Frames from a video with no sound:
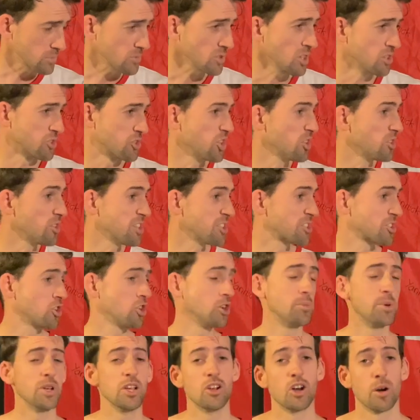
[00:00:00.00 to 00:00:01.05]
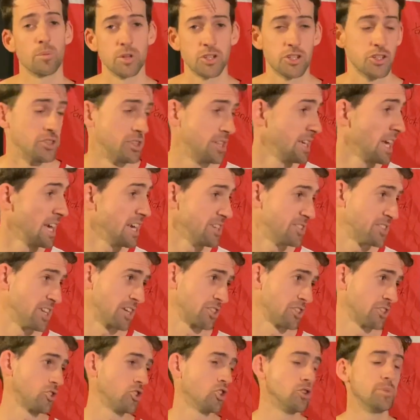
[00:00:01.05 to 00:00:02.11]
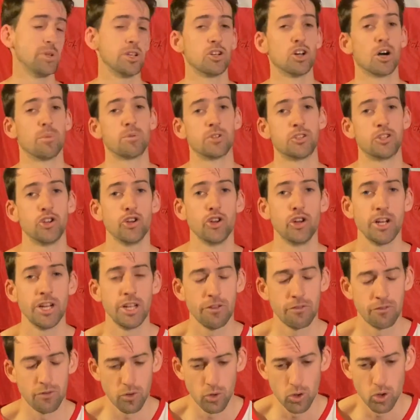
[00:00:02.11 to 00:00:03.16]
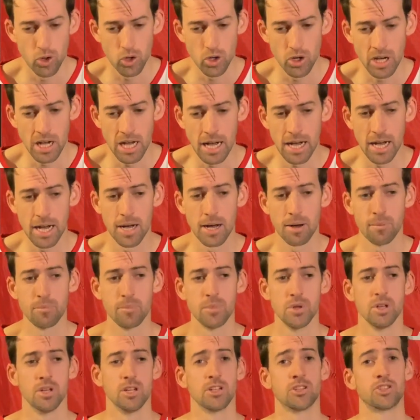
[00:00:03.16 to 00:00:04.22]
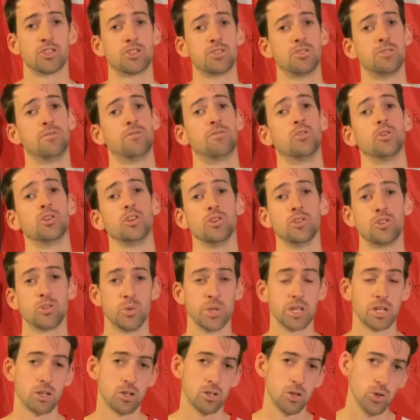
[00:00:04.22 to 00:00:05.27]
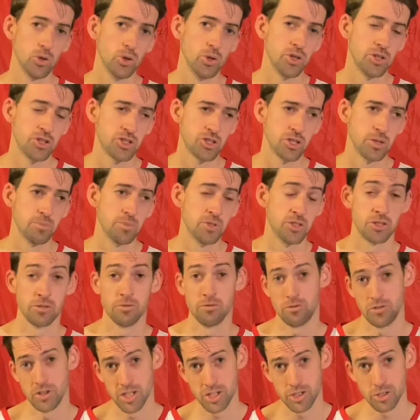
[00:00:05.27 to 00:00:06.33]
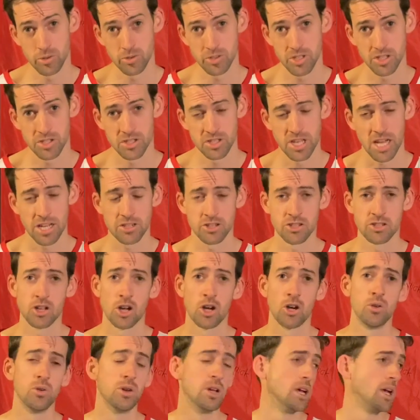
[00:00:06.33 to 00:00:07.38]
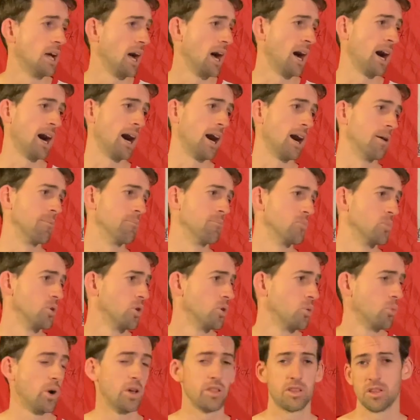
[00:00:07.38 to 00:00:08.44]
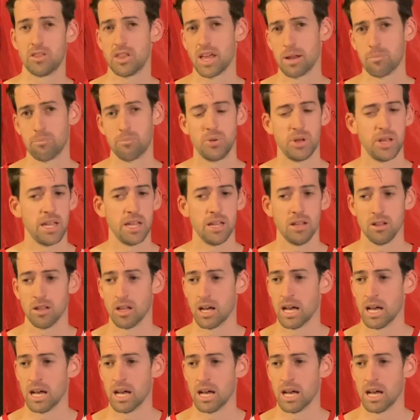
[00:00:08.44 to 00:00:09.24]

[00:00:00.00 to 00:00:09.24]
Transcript: So this could be the E section could be an opportunity for you to include some visuals as such. So whether that be